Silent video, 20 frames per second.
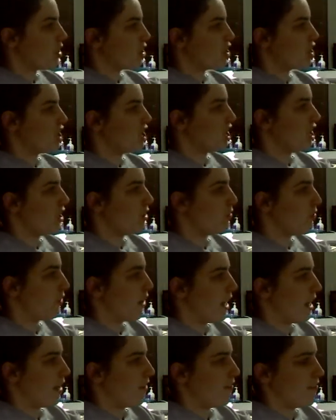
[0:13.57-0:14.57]
she
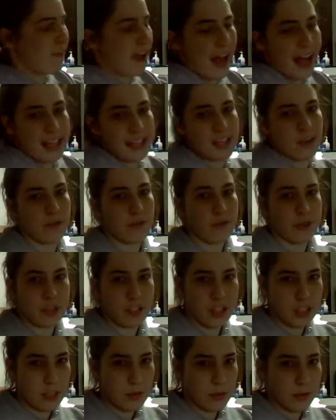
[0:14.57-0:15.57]
ran fast. Now,
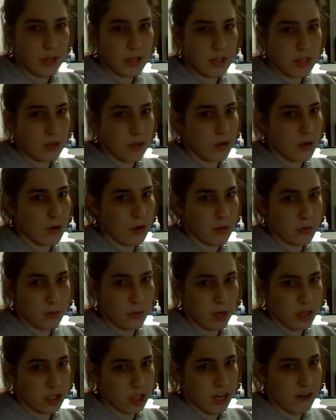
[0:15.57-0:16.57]
first thing you want to do, you
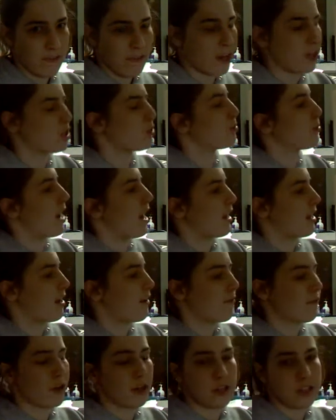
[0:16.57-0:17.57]
want to try to find your
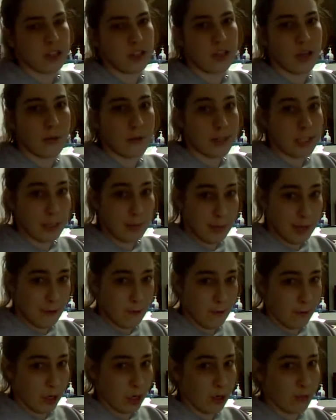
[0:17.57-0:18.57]
predicate first. So it's going to be a
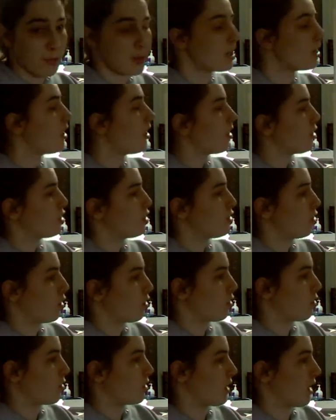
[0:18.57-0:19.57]
verb. So you
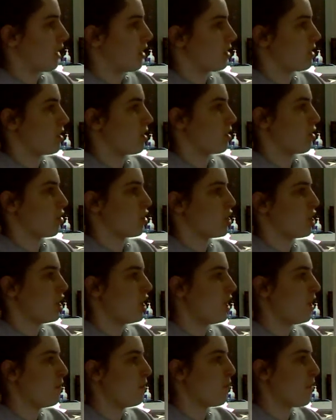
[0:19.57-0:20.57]
look through sentences, either
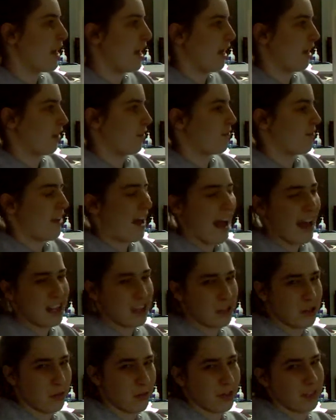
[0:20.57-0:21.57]
she ran or
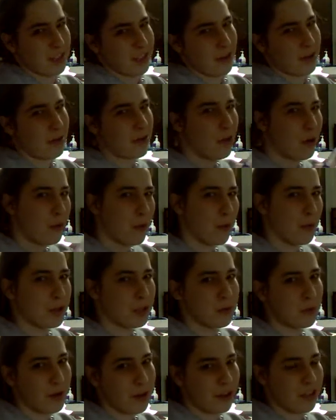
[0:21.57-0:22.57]
fast. You want to say, well,
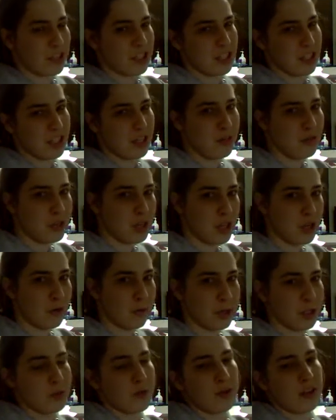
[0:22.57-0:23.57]
which one of these can you do?
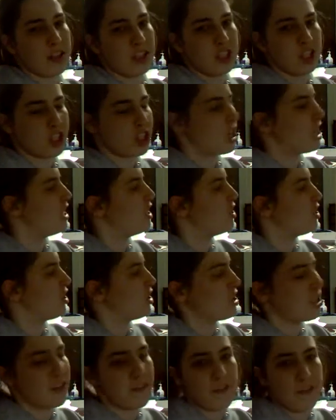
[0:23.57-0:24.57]
Which one of these
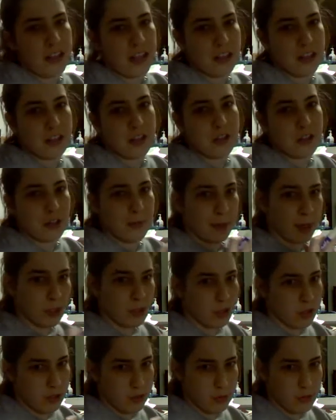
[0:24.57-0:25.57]
changes to fit the
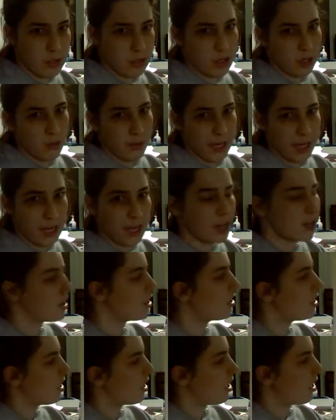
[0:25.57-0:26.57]
person who's doing it?
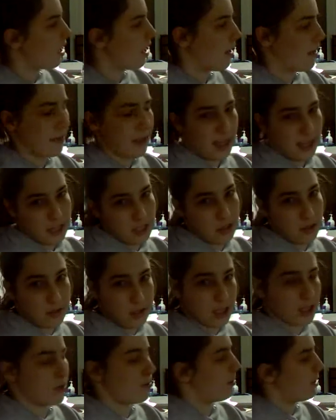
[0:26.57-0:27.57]
And the answer
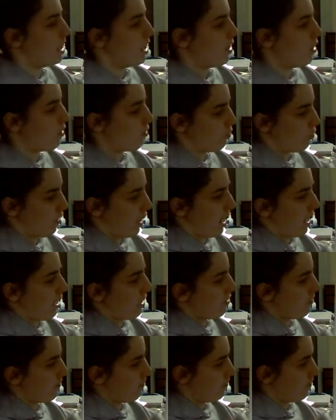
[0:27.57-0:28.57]
is going to be ran.